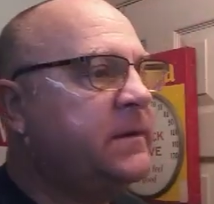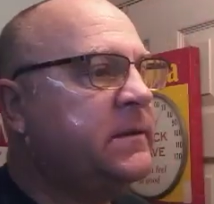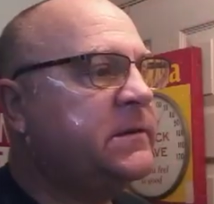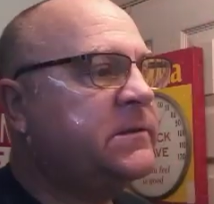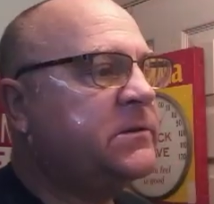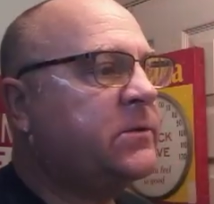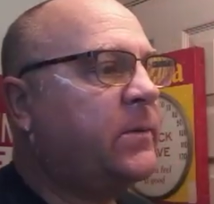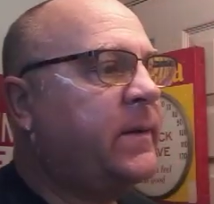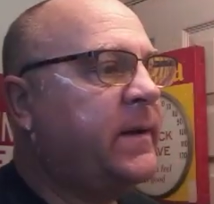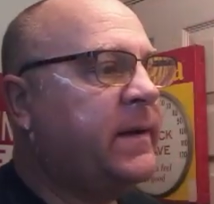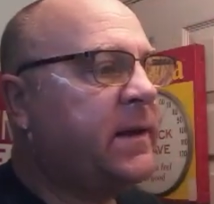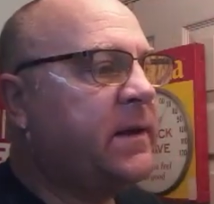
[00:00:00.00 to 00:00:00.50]

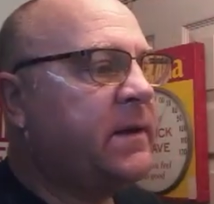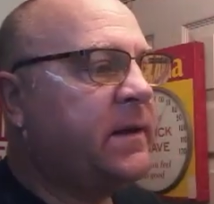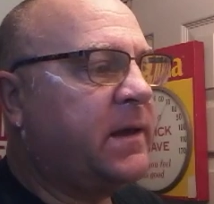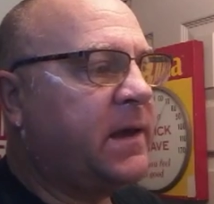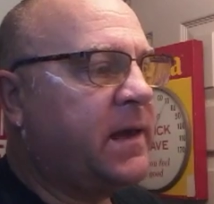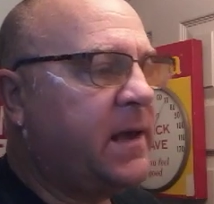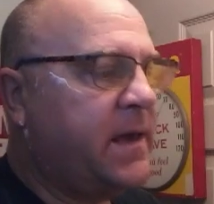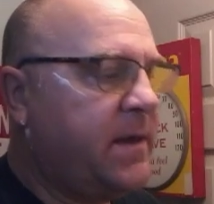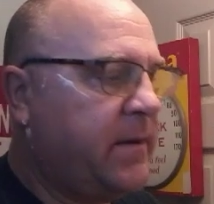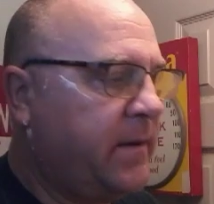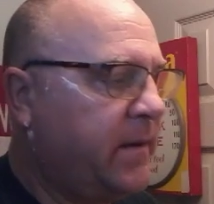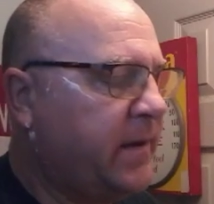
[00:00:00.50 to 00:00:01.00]
So I
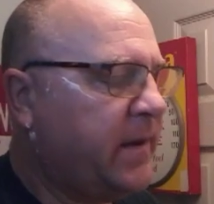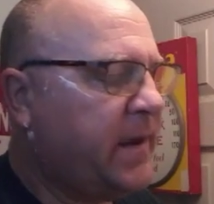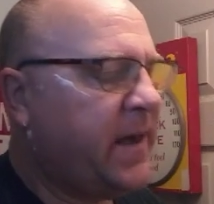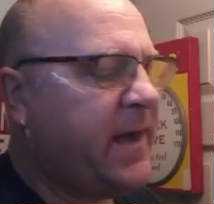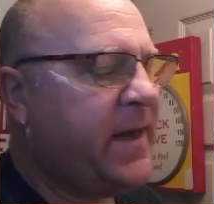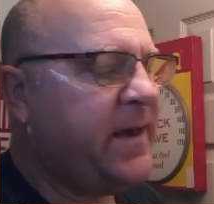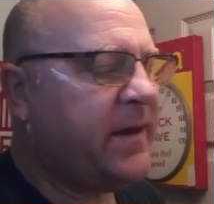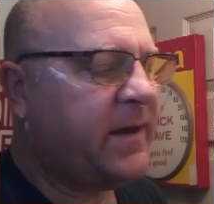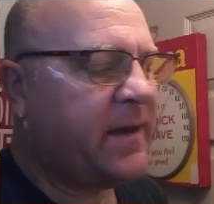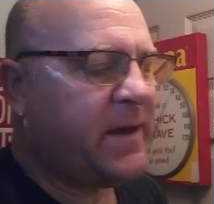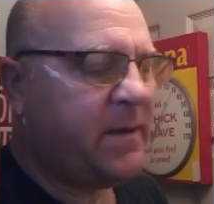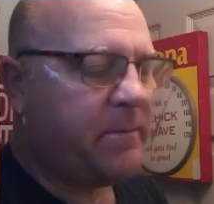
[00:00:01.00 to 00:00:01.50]

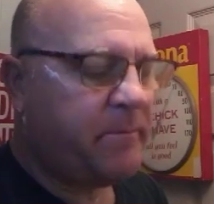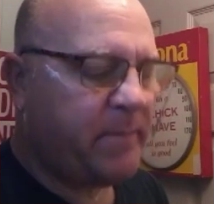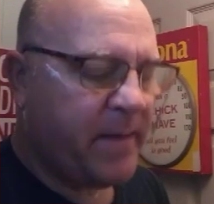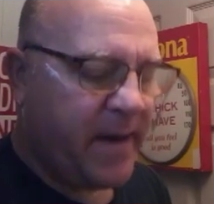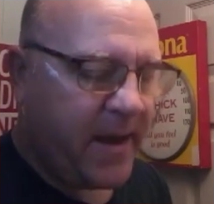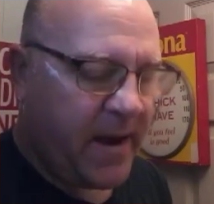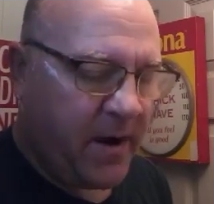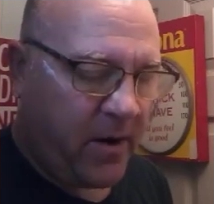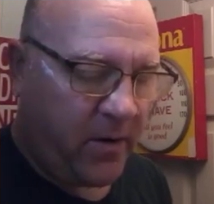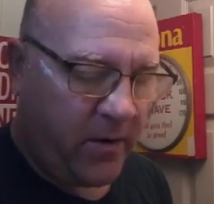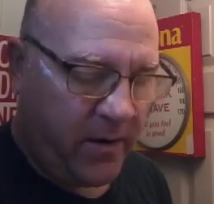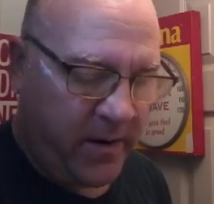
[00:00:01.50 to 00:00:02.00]
can't
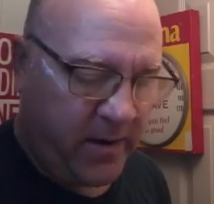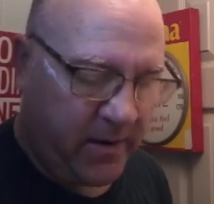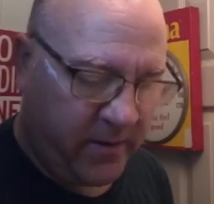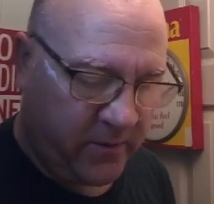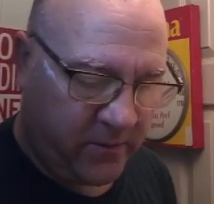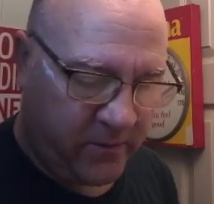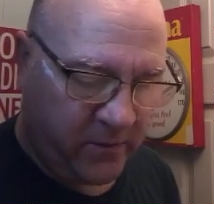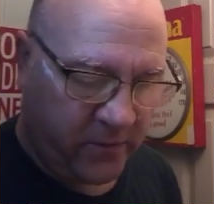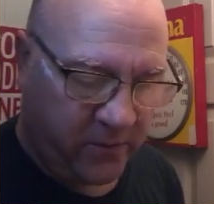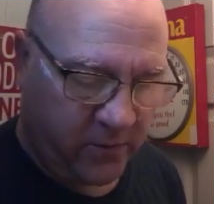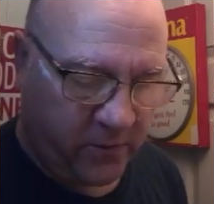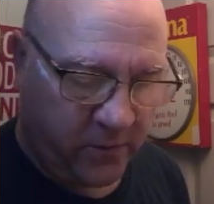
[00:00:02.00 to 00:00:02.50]
compare
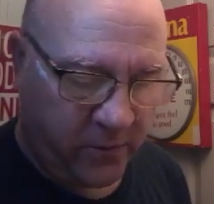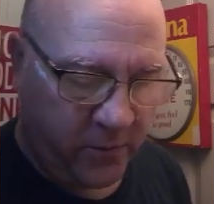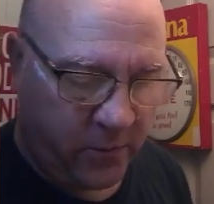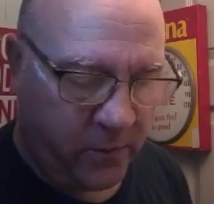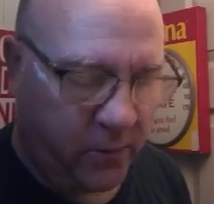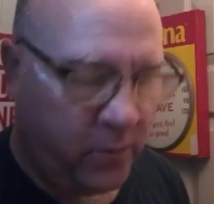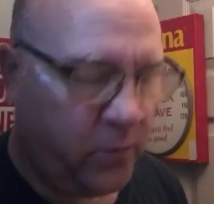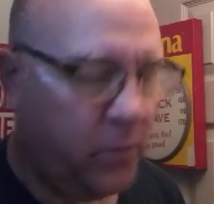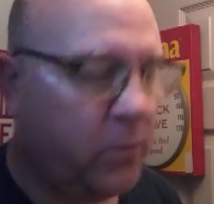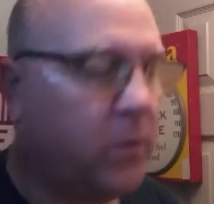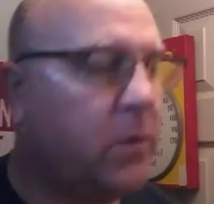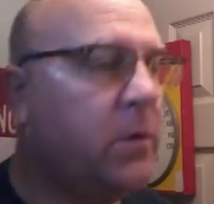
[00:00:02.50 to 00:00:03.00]
it
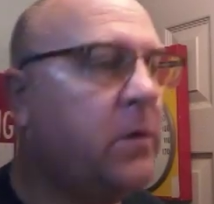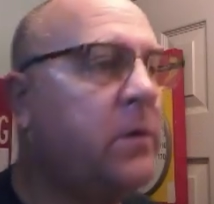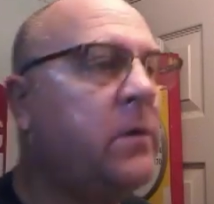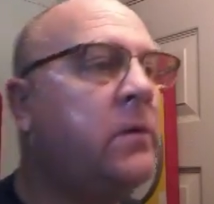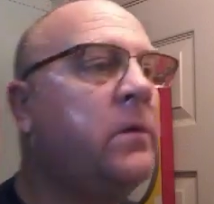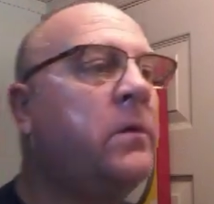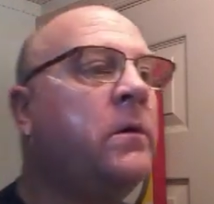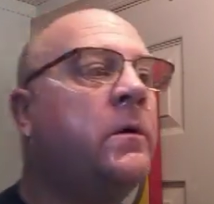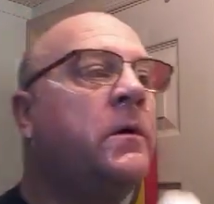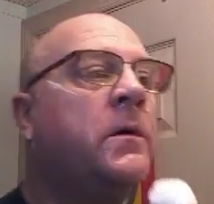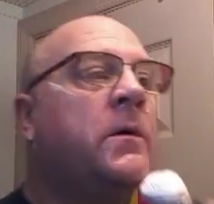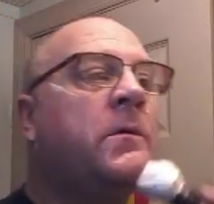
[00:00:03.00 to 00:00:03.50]
to
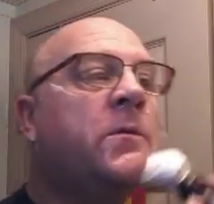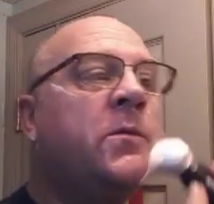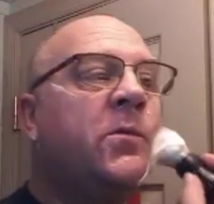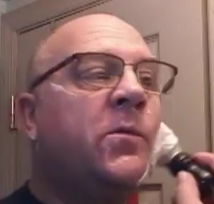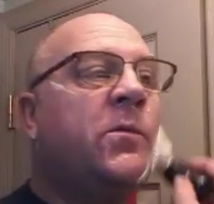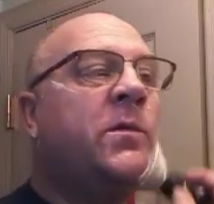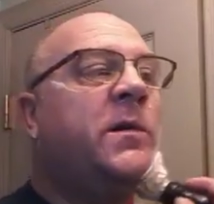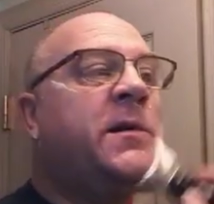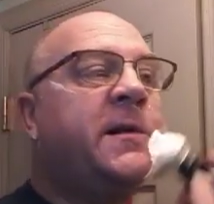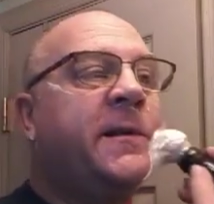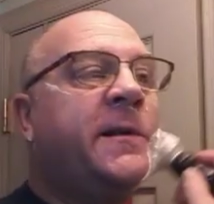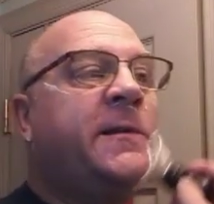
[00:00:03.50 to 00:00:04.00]

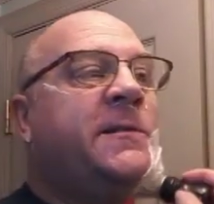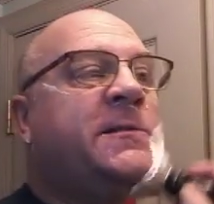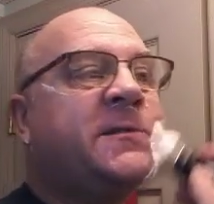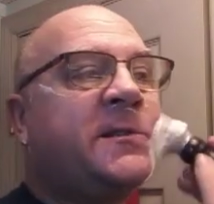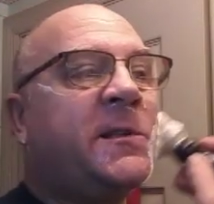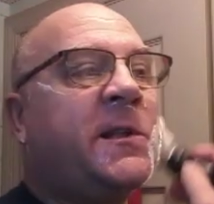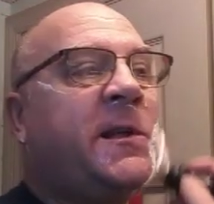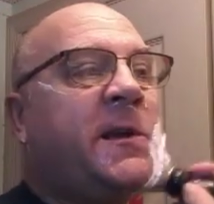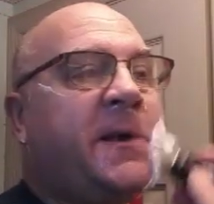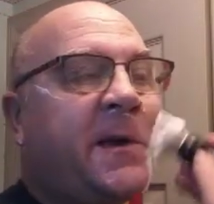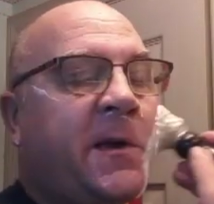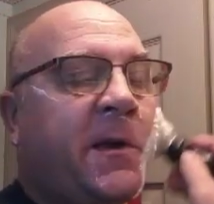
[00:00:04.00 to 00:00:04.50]
what it's
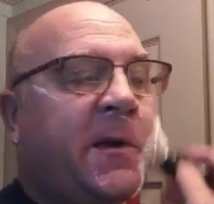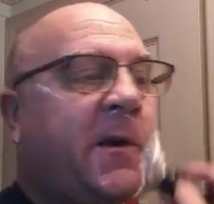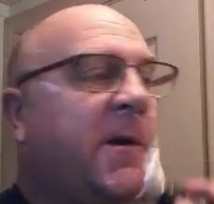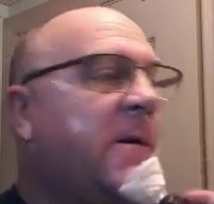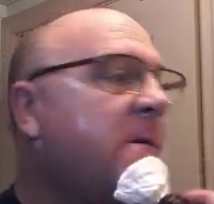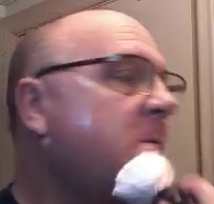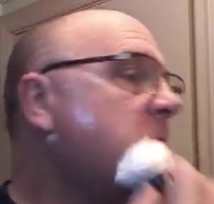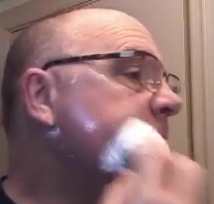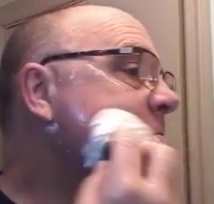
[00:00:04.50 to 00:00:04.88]
like